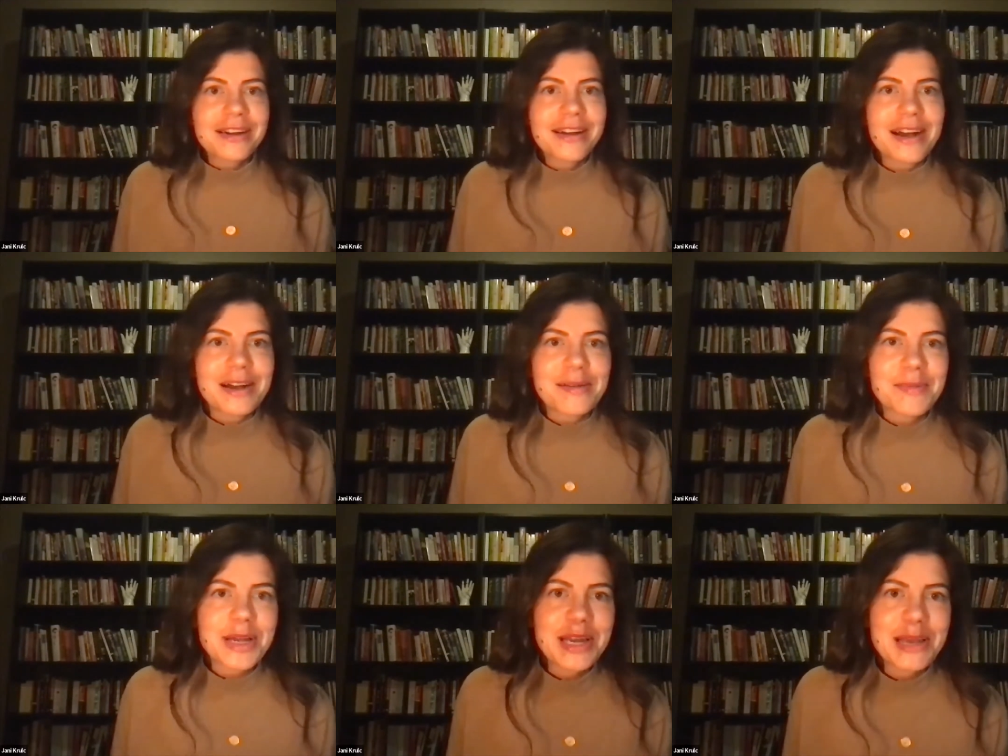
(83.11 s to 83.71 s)

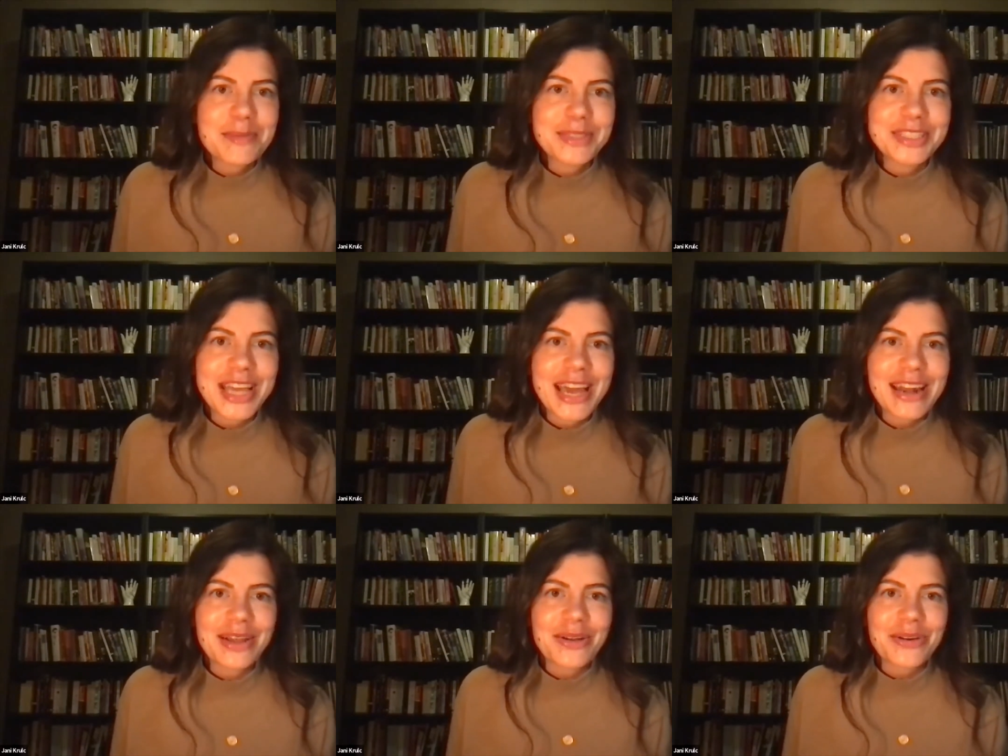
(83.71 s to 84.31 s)
My name is
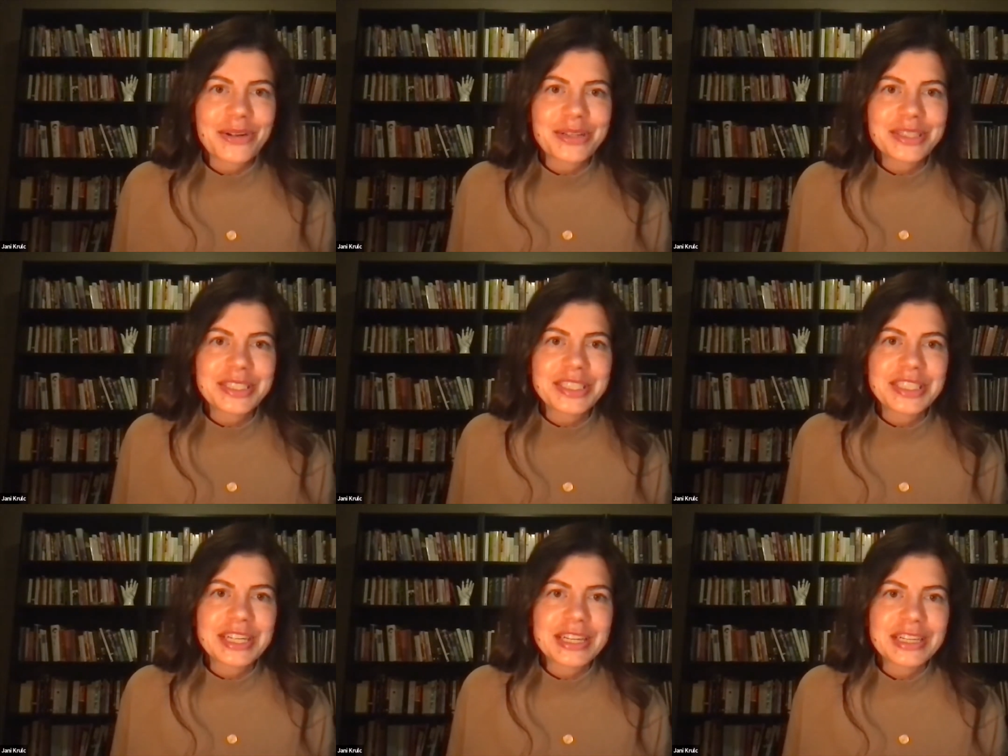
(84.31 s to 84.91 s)
Yanni
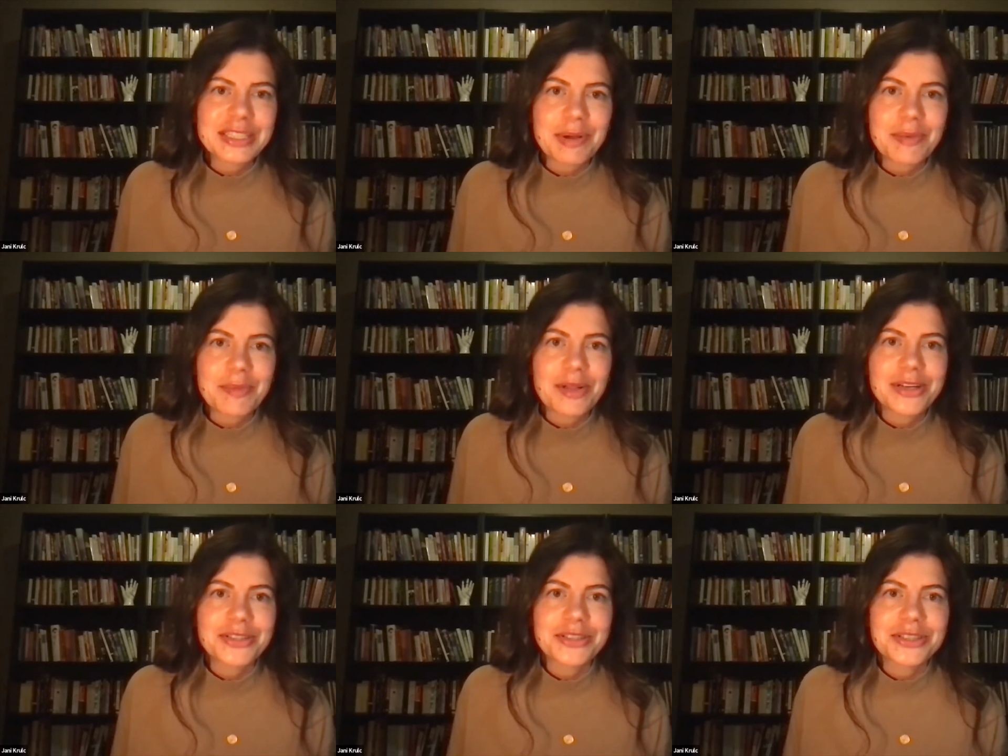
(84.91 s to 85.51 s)
Kroltz, and it's my pleasure